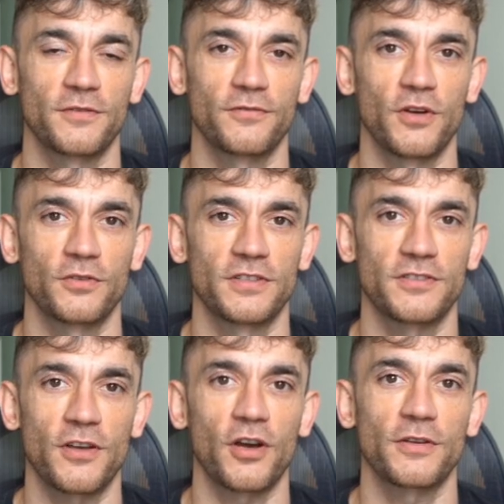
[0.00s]
for
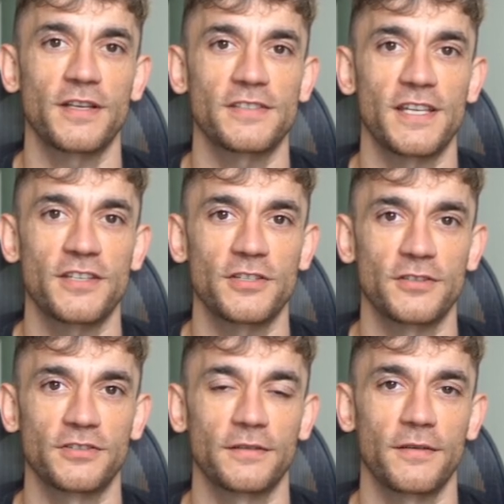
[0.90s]
focused coding
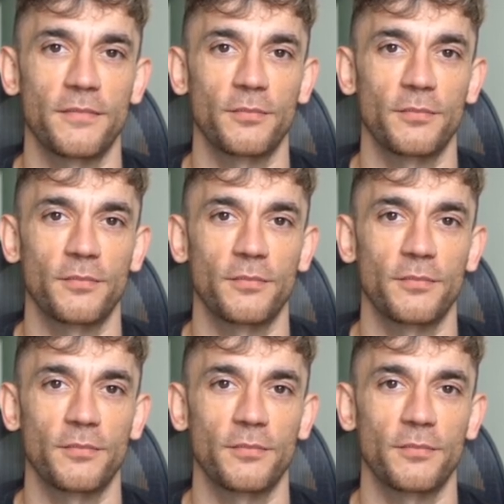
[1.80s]
sessions,